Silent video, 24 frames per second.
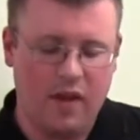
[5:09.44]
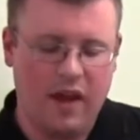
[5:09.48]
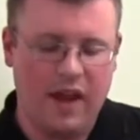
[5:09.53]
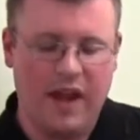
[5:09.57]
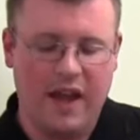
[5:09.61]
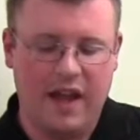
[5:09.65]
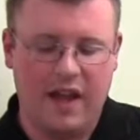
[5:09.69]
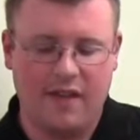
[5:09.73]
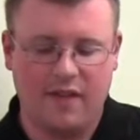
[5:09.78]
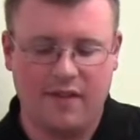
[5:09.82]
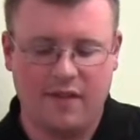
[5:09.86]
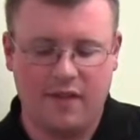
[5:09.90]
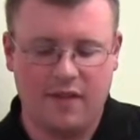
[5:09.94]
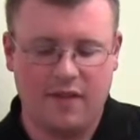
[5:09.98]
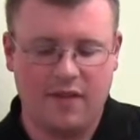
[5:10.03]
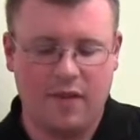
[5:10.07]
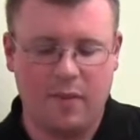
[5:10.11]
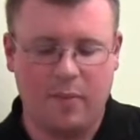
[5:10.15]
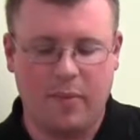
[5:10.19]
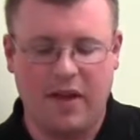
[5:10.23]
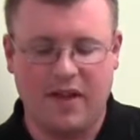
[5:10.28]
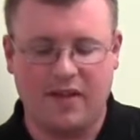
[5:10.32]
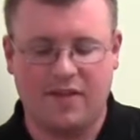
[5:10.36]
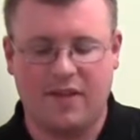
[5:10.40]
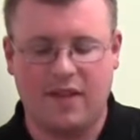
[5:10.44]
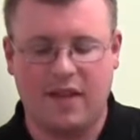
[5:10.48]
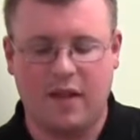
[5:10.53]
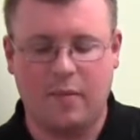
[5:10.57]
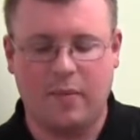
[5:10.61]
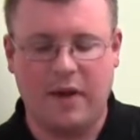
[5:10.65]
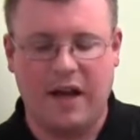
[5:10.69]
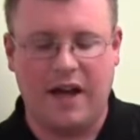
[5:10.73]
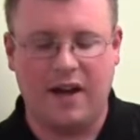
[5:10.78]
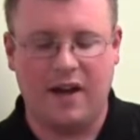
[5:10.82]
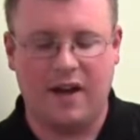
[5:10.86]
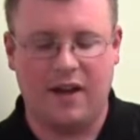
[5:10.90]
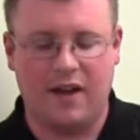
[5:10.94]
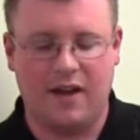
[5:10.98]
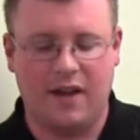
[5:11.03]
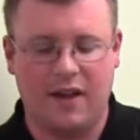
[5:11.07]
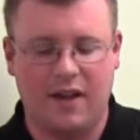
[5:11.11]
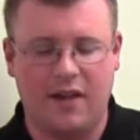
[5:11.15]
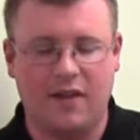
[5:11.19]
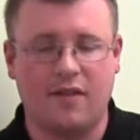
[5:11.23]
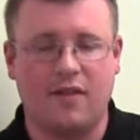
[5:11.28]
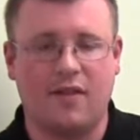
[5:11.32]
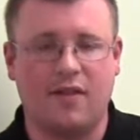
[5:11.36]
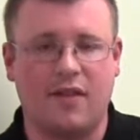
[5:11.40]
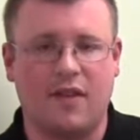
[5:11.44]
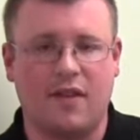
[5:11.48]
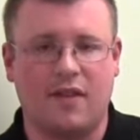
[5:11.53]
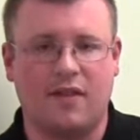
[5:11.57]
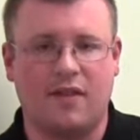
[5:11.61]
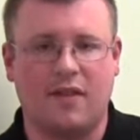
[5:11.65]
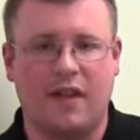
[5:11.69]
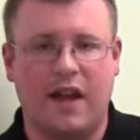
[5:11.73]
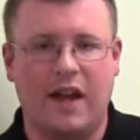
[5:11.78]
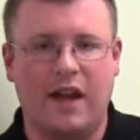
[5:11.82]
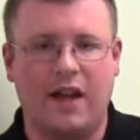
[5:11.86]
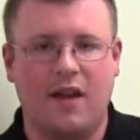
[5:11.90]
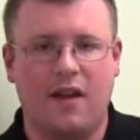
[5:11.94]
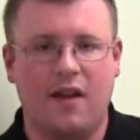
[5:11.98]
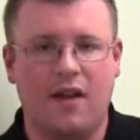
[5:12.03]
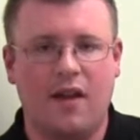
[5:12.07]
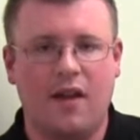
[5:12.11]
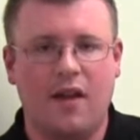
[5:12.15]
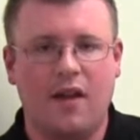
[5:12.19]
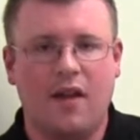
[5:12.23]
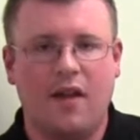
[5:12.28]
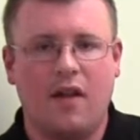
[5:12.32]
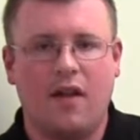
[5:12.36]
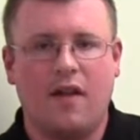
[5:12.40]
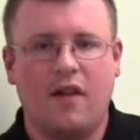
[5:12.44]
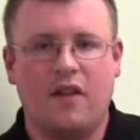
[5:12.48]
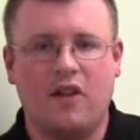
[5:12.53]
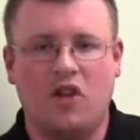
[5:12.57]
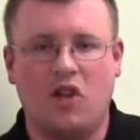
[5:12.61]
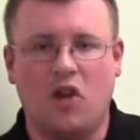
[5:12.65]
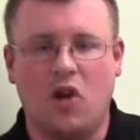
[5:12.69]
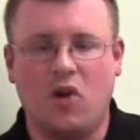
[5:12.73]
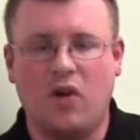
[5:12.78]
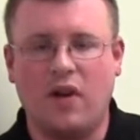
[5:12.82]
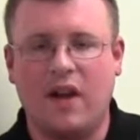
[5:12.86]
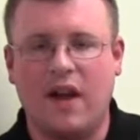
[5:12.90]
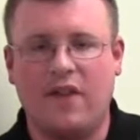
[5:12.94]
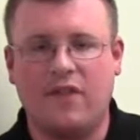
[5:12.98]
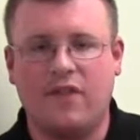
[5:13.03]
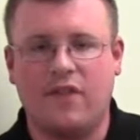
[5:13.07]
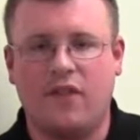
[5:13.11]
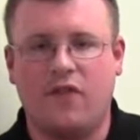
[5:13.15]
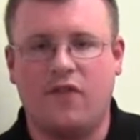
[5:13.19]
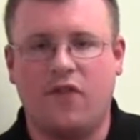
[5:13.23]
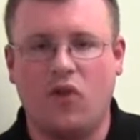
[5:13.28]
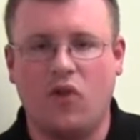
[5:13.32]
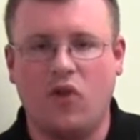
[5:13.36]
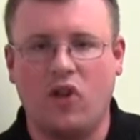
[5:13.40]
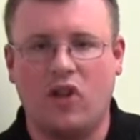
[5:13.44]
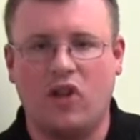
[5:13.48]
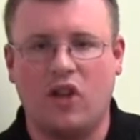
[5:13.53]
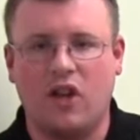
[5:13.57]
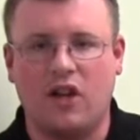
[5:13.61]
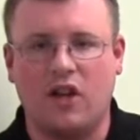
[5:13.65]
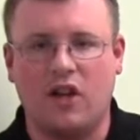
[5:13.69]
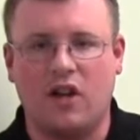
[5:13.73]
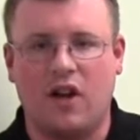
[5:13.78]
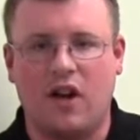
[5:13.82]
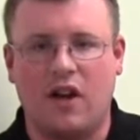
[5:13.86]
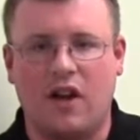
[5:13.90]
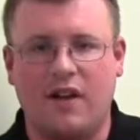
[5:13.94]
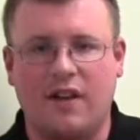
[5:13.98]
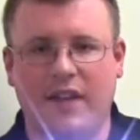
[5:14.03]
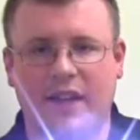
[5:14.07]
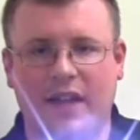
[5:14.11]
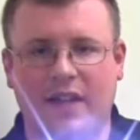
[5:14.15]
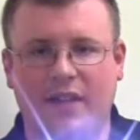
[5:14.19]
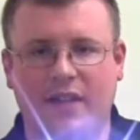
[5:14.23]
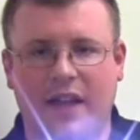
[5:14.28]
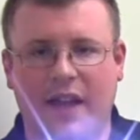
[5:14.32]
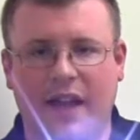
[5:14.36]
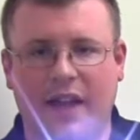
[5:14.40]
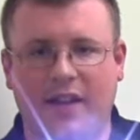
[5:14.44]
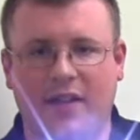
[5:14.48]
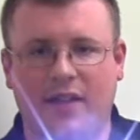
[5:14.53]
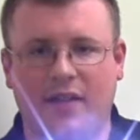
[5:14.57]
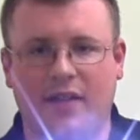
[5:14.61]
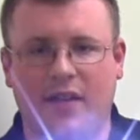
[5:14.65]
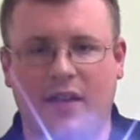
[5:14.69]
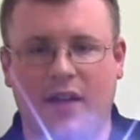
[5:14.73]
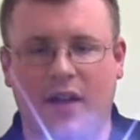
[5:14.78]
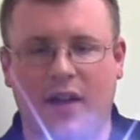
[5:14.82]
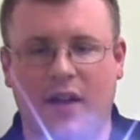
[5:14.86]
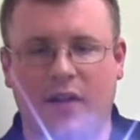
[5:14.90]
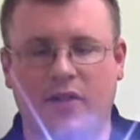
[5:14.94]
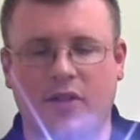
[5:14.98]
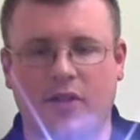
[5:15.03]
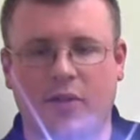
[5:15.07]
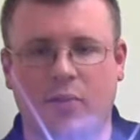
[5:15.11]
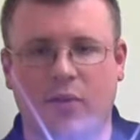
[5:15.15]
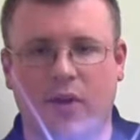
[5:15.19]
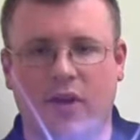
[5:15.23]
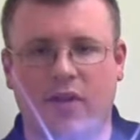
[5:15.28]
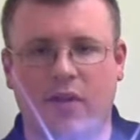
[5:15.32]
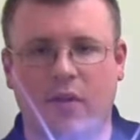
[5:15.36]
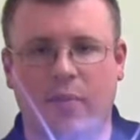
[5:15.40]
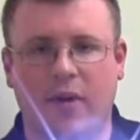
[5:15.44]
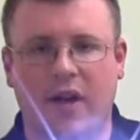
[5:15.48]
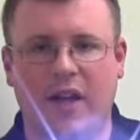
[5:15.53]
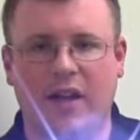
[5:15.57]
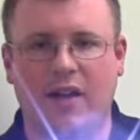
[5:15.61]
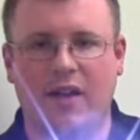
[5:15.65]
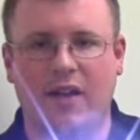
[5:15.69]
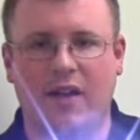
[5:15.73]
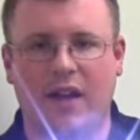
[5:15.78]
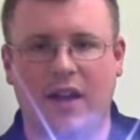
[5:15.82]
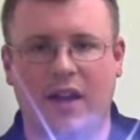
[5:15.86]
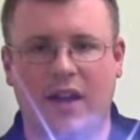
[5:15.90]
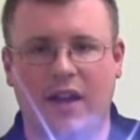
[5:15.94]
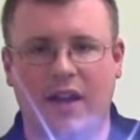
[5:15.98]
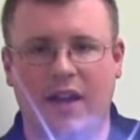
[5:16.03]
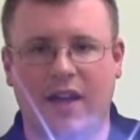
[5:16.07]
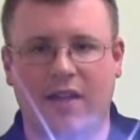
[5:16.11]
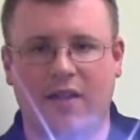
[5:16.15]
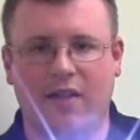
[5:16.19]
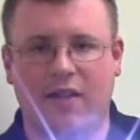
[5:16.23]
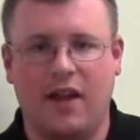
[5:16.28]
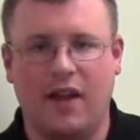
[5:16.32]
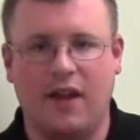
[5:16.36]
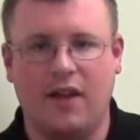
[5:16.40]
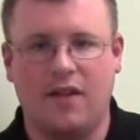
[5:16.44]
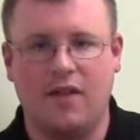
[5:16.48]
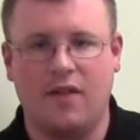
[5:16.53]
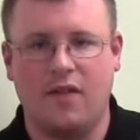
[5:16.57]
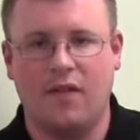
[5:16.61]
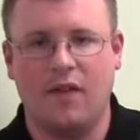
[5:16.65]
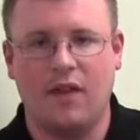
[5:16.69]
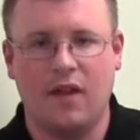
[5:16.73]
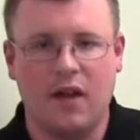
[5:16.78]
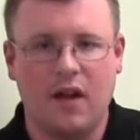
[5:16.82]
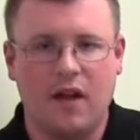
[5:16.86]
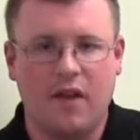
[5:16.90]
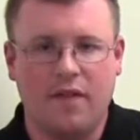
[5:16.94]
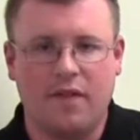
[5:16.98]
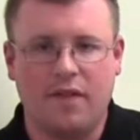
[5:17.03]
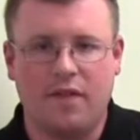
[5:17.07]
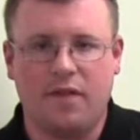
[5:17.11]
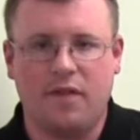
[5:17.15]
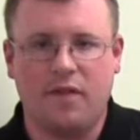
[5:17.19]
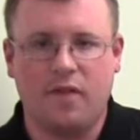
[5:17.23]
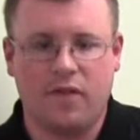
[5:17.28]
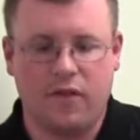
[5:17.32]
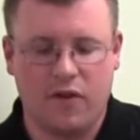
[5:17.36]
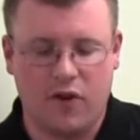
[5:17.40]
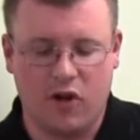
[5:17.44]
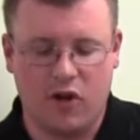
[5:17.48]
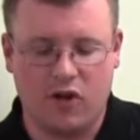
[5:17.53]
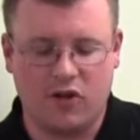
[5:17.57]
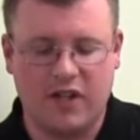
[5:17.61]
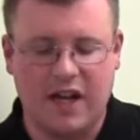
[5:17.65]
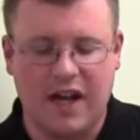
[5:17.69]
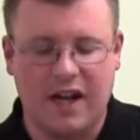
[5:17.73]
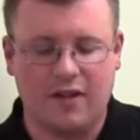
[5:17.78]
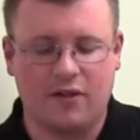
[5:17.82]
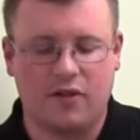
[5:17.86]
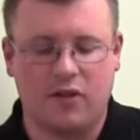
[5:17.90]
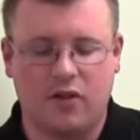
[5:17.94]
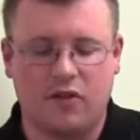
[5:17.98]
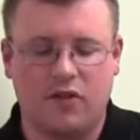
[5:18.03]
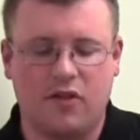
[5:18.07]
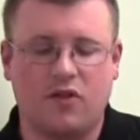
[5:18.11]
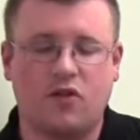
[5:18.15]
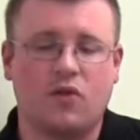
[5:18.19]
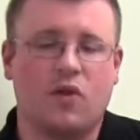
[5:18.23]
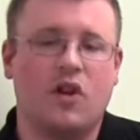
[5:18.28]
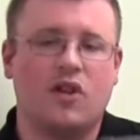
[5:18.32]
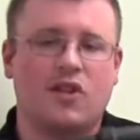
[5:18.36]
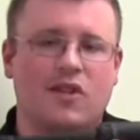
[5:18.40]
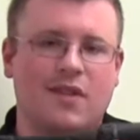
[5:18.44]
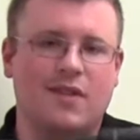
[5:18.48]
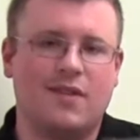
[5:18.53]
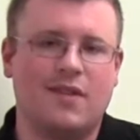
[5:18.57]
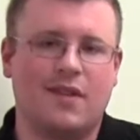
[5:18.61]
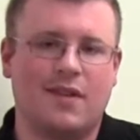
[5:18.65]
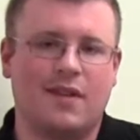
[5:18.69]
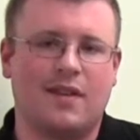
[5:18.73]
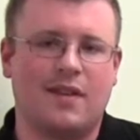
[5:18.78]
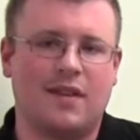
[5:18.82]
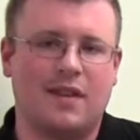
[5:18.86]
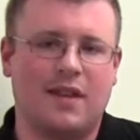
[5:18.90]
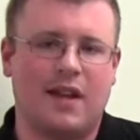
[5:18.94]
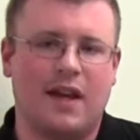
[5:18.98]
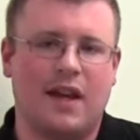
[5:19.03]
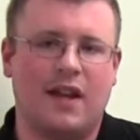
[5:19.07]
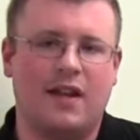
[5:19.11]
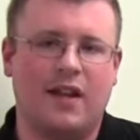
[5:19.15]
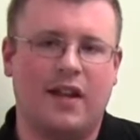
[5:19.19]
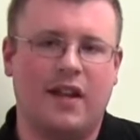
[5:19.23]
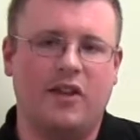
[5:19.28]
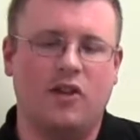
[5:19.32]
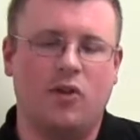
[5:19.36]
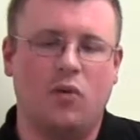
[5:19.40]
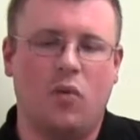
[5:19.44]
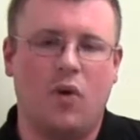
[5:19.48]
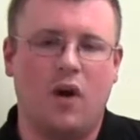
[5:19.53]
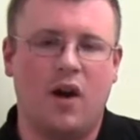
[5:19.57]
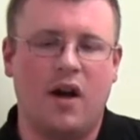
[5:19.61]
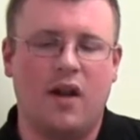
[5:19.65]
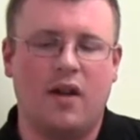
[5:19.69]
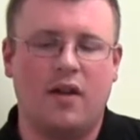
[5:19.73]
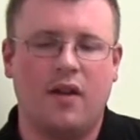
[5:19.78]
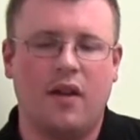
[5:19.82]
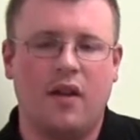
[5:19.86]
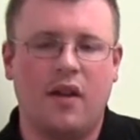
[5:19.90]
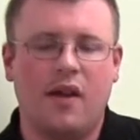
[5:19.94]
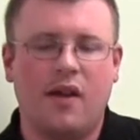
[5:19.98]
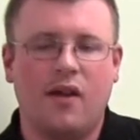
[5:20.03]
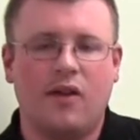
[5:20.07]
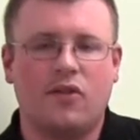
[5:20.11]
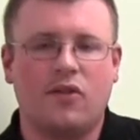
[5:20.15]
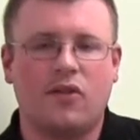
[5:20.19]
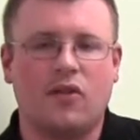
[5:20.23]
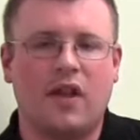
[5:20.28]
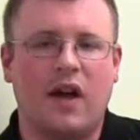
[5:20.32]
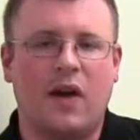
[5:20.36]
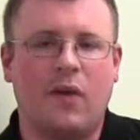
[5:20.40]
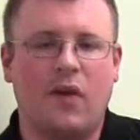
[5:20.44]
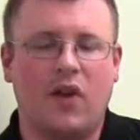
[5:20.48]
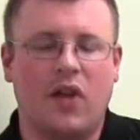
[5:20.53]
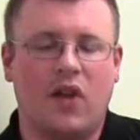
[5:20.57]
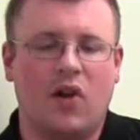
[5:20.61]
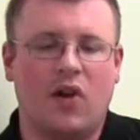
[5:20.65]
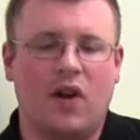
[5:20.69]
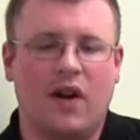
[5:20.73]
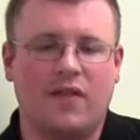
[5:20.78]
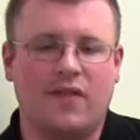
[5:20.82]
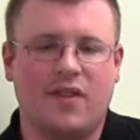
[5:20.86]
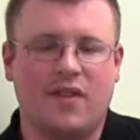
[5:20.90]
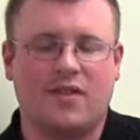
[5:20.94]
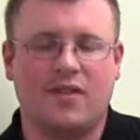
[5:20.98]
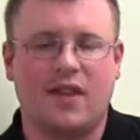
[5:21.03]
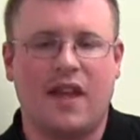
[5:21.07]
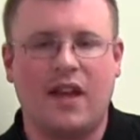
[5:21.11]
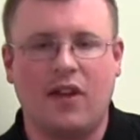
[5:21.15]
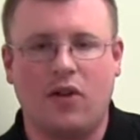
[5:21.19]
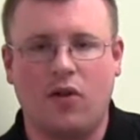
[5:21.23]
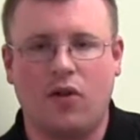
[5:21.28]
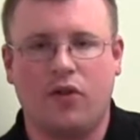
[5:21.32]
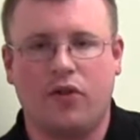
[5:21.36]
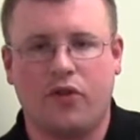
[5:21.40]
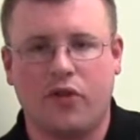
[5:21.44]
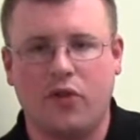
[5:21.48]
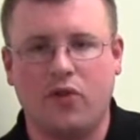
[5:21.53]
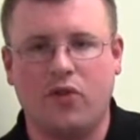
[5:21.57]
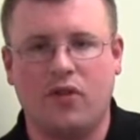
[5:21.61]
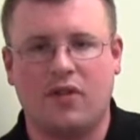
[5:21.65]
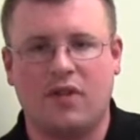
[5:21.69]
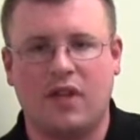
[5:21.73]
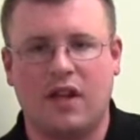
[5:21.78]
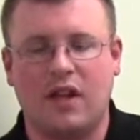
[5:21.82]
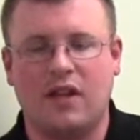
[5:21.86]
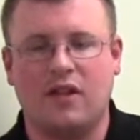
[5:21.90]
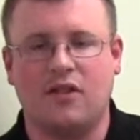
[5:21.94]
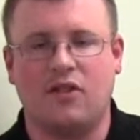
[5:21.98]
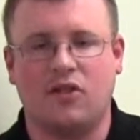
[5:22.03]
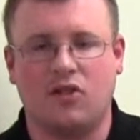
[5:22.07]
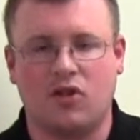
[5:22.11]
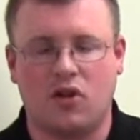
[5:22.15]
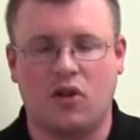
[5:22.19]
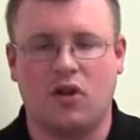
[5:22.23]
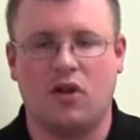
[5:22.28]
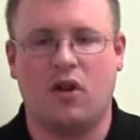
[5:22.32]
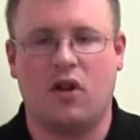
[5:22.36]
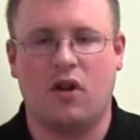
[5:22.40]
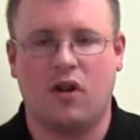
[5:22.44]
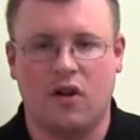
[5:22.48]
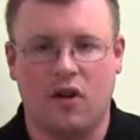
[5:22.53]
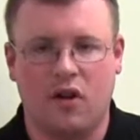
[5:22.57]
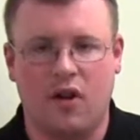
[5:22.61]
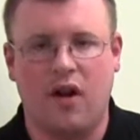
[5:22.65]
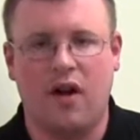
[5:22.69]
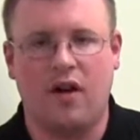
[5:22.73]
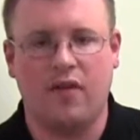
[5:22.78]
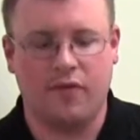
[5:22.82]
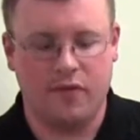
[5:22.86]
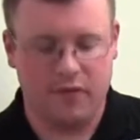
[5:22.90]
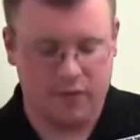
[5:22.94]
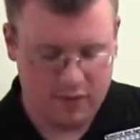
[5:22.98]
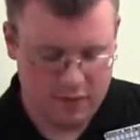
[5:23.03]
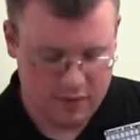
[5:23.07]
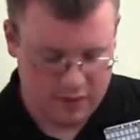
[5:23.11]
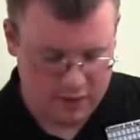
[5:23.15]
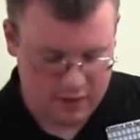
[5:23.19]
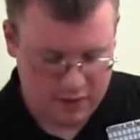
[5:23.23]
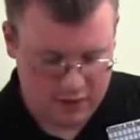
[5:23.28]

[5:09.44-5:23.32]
And the best thing about it is this light, you don't have to fully click it on to get light. See, I just press the button and I get light. For tactical situations, this is the kind of light you want, so that way you don't have to cycle through the settings to turn it on and off.